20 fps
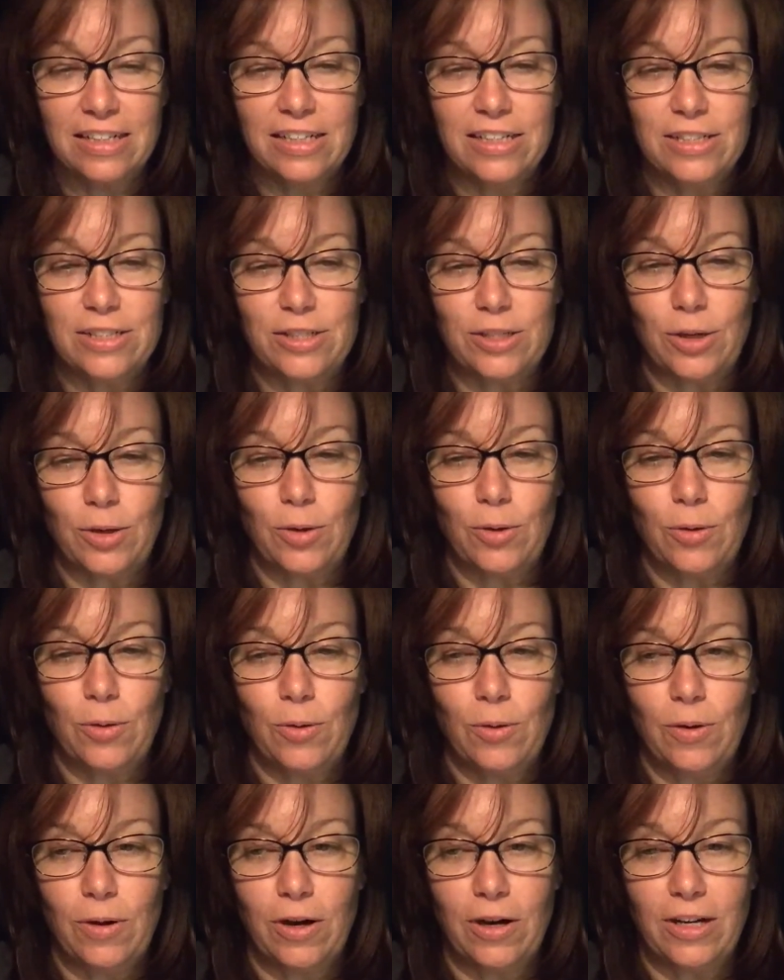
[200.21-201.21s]
So
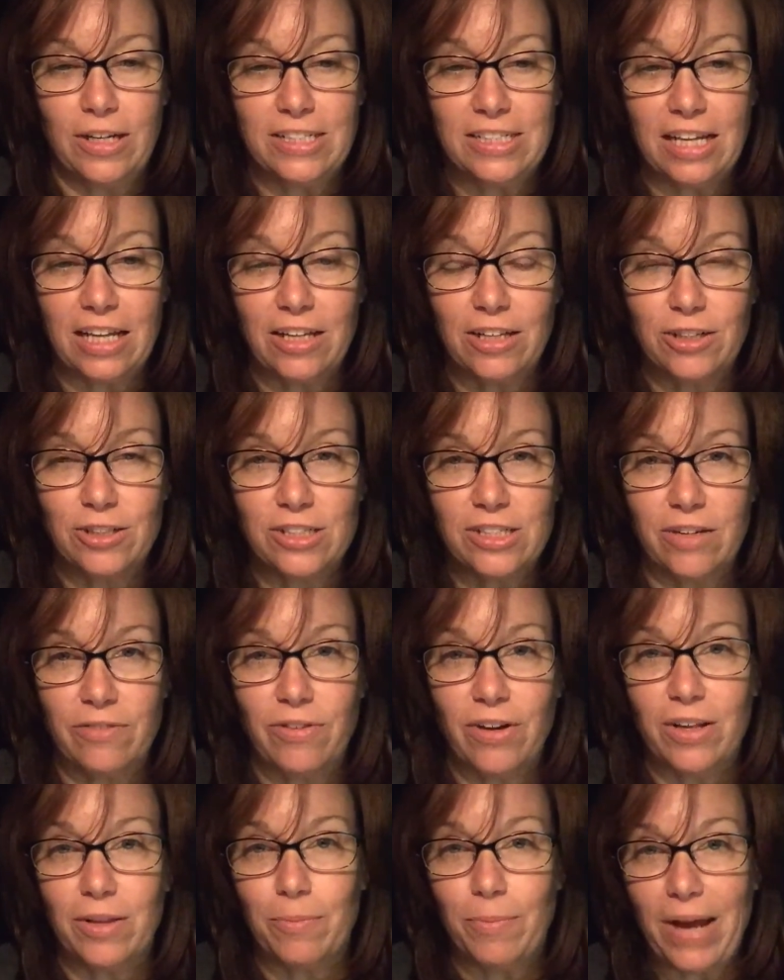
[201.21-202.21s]
are you telling yourself
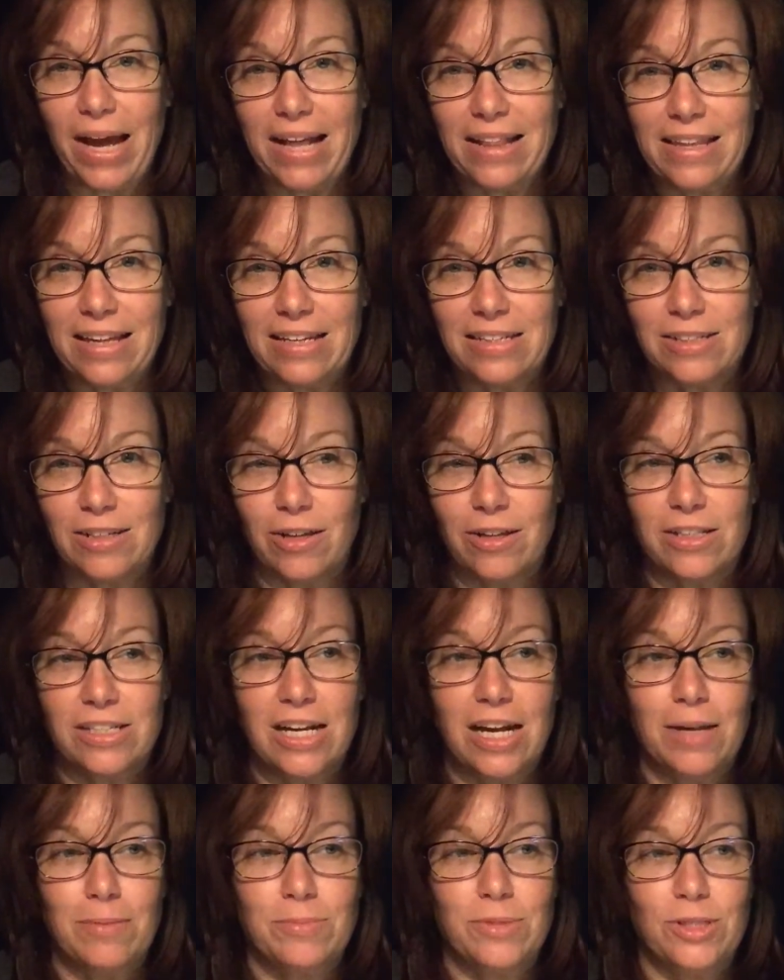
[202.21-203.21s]
all the bad things, all the
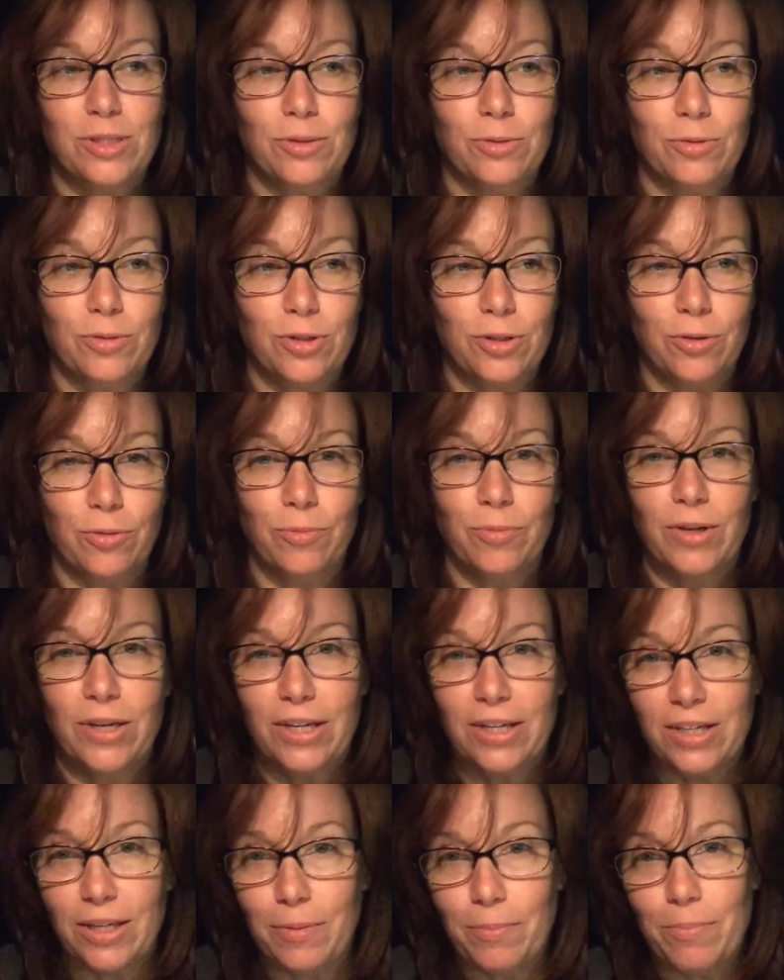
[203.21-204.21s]
times you
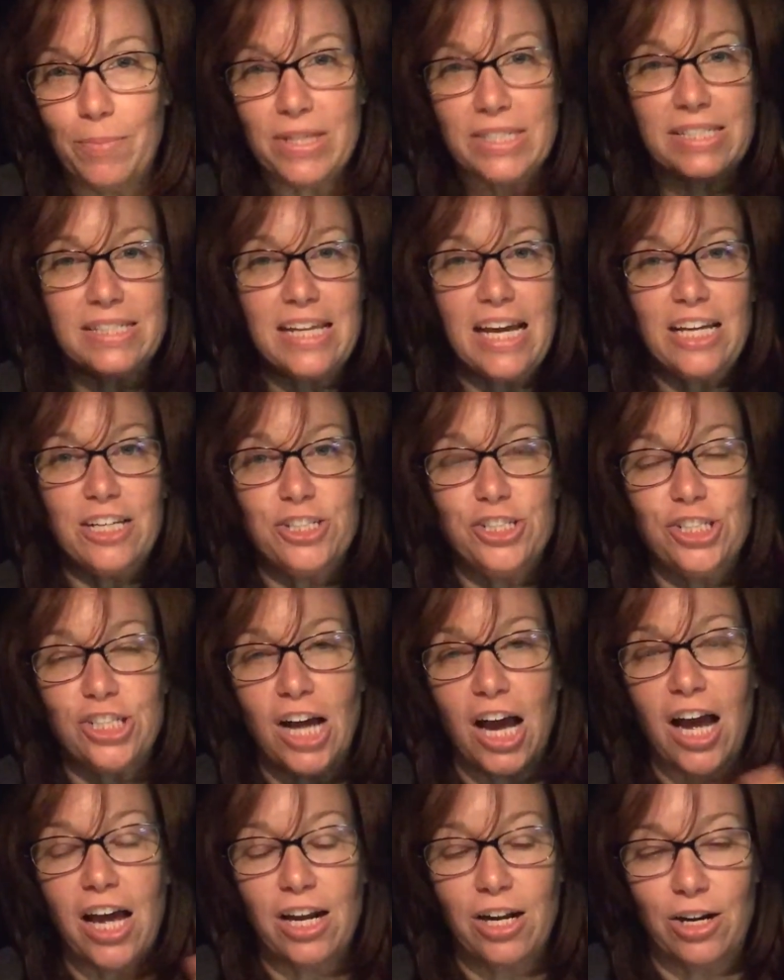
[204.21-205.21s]
missed that
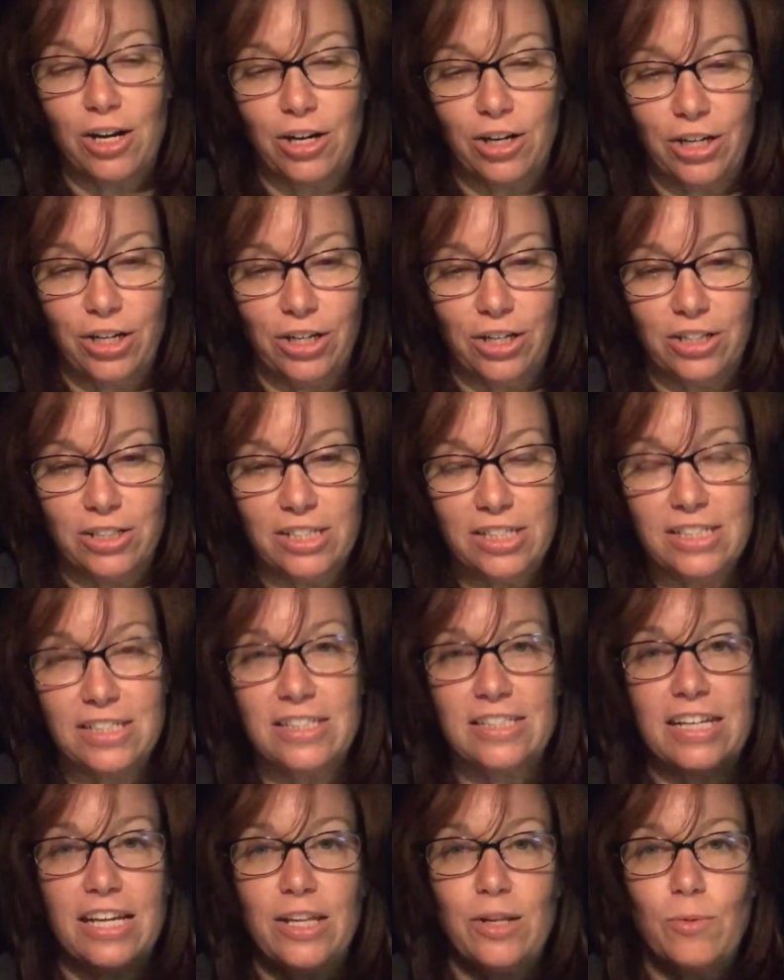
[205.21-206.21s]
shot, or you didn't
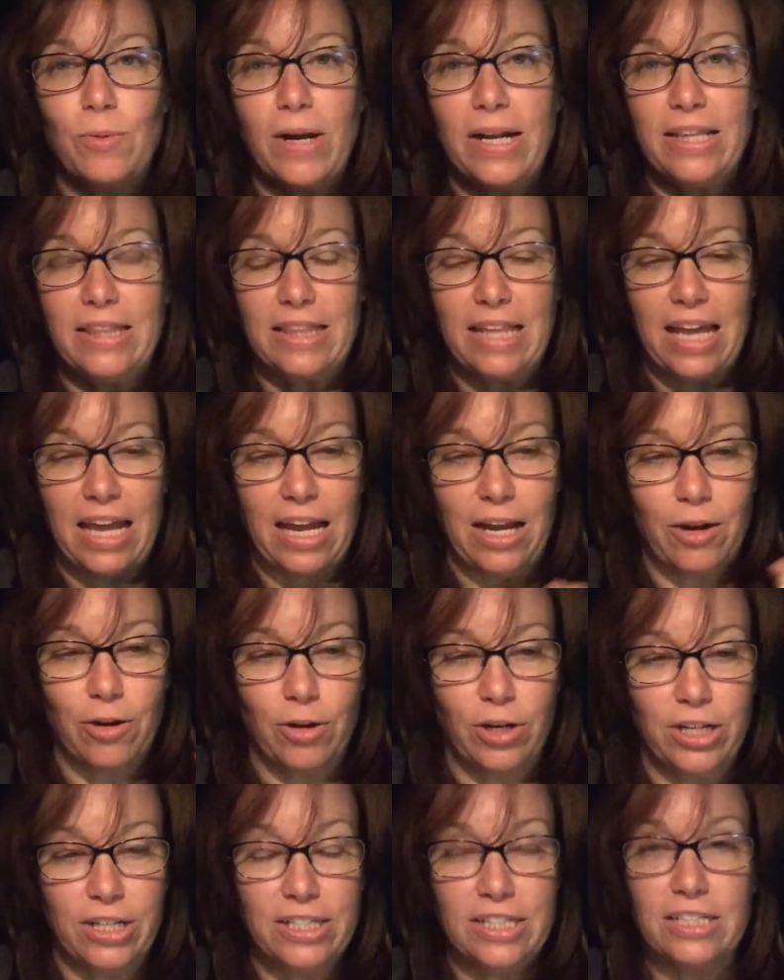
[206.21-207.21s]
say the right thing, or
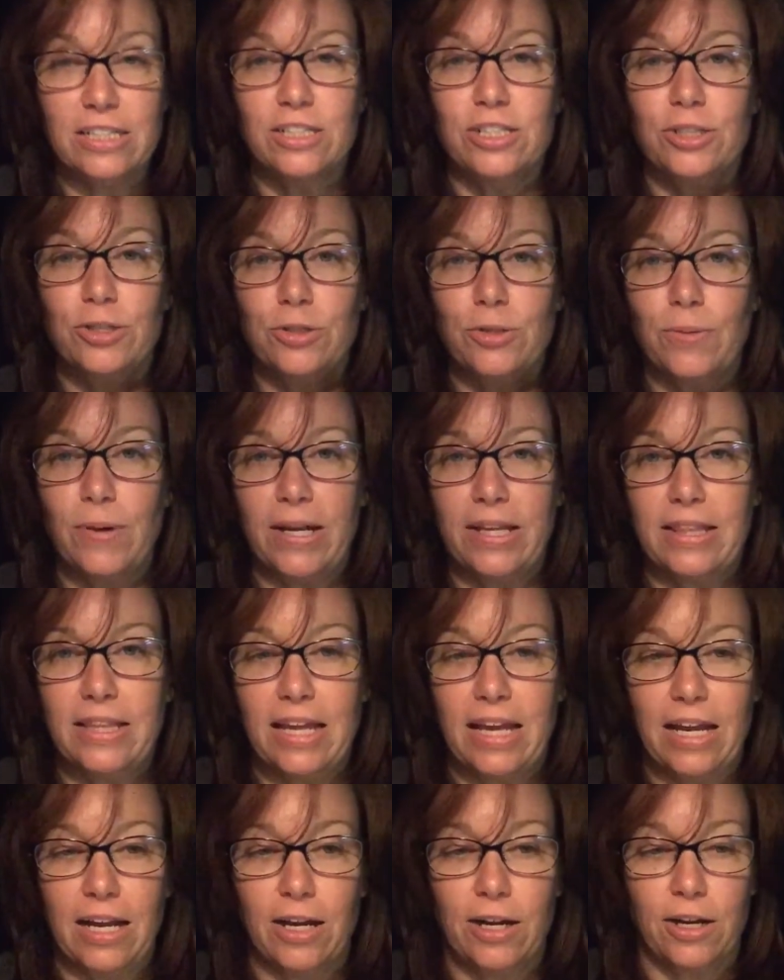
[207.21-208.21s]
you didn't do the right
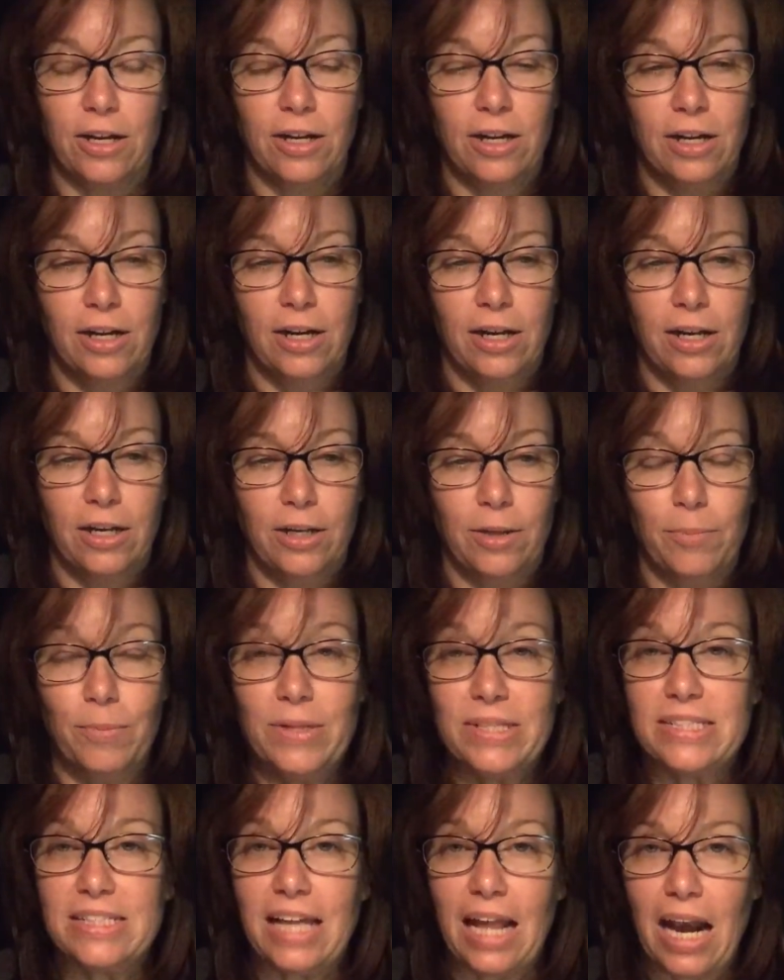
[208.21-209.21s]
thing, or you
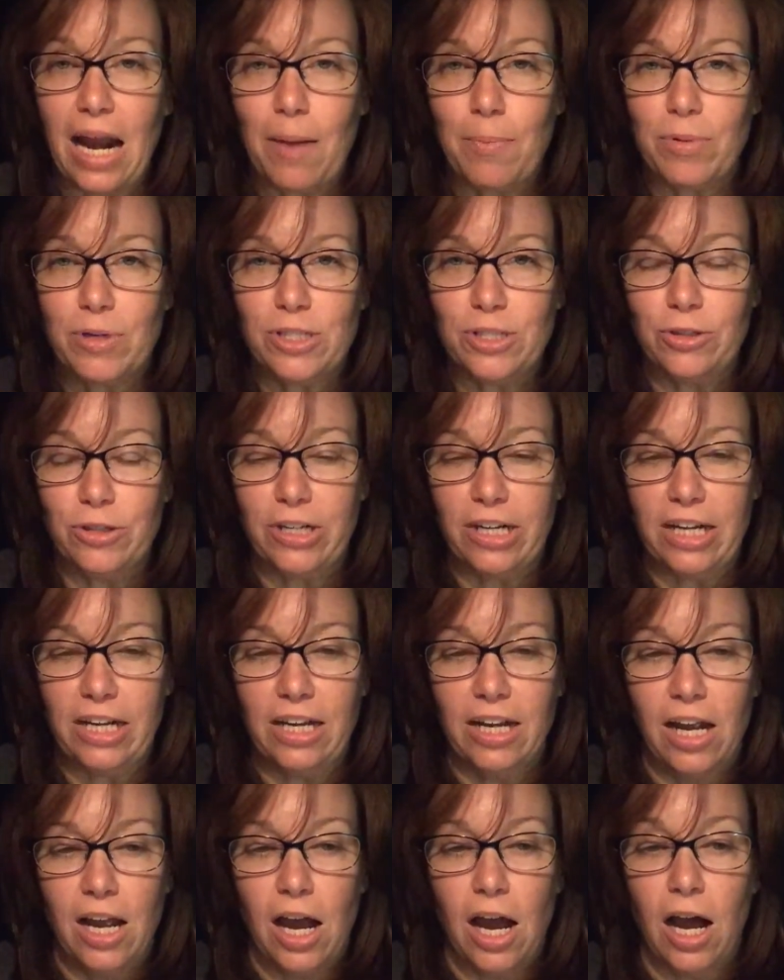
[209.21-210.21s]
missed that opportunity?
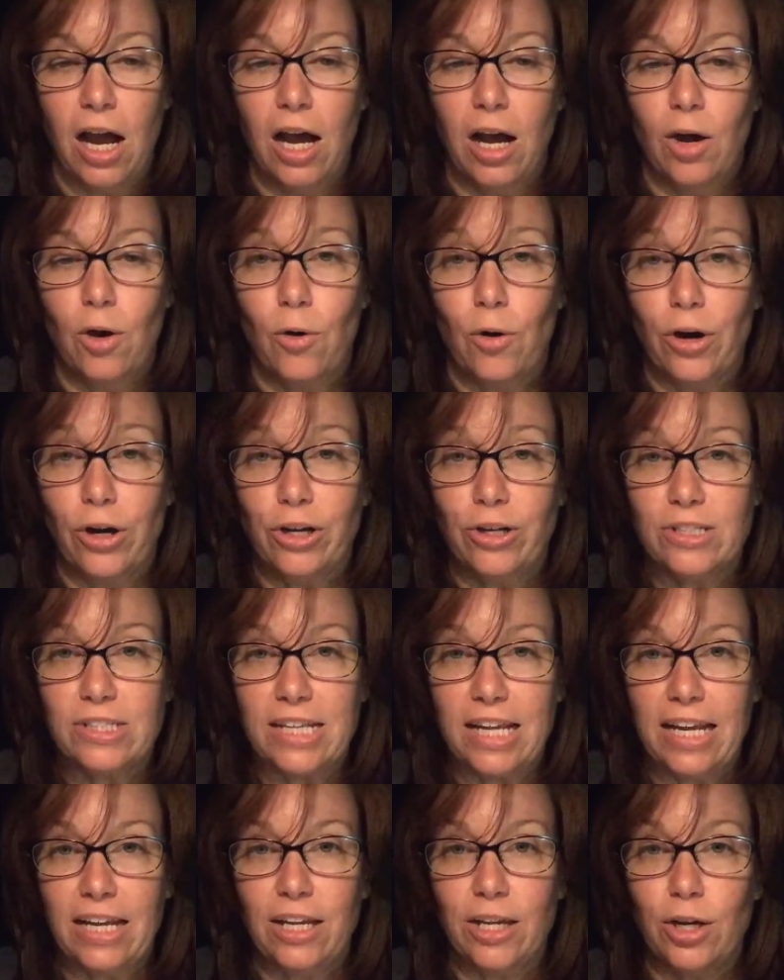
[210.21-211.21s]
Or are you
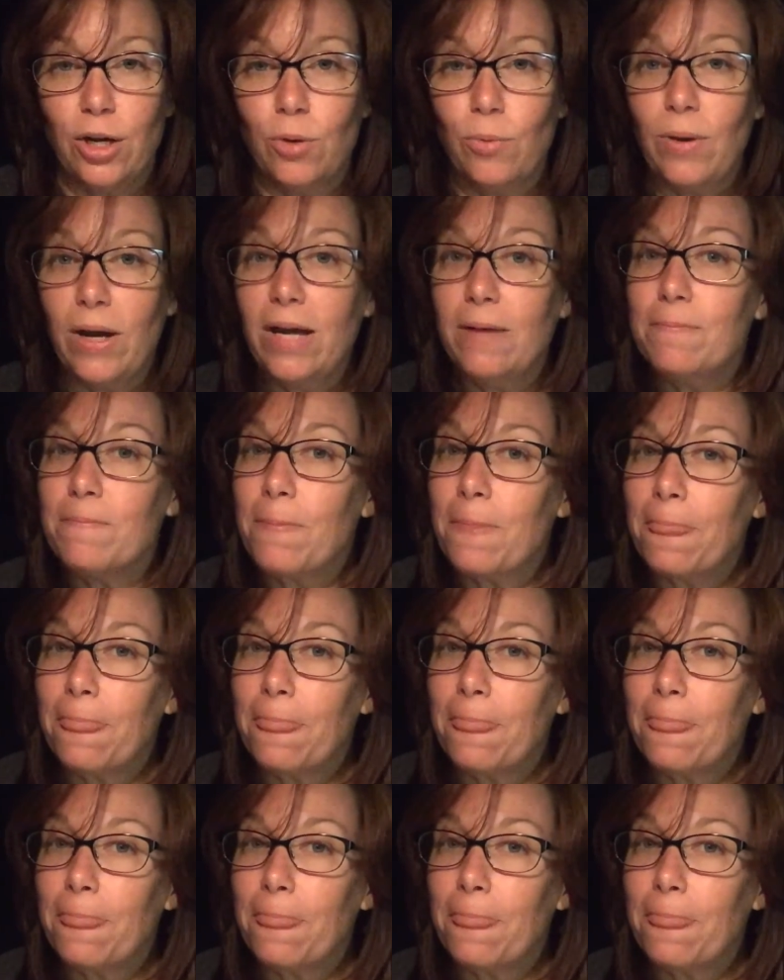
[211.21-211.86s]
saying, you know what?